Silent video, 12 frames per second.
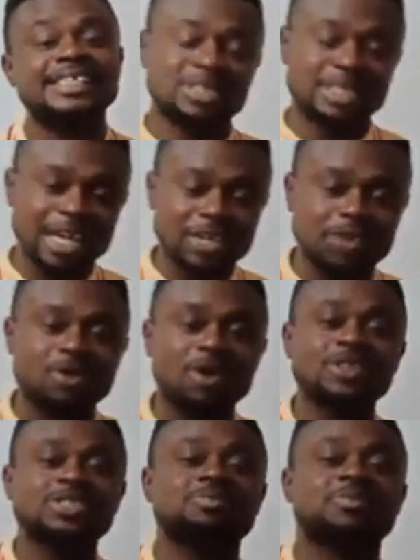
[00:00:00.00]
thank you
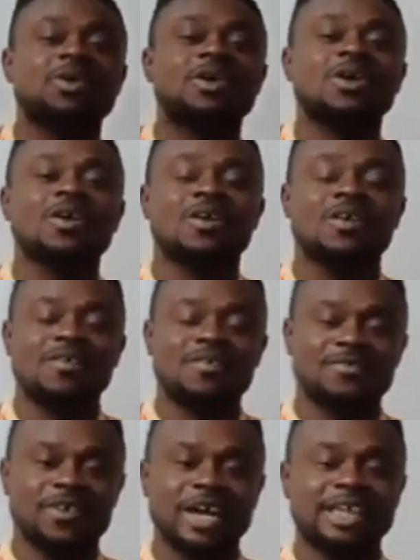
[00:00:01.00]
once more
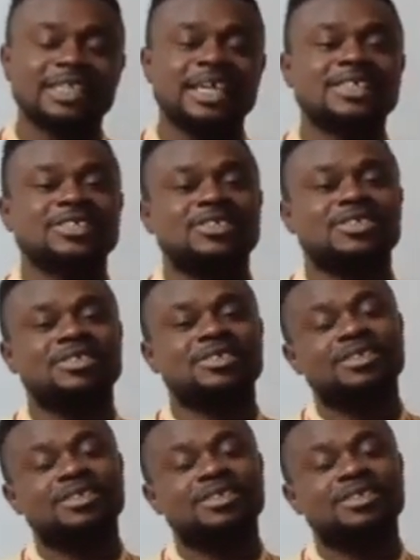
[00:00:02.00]
for your attention.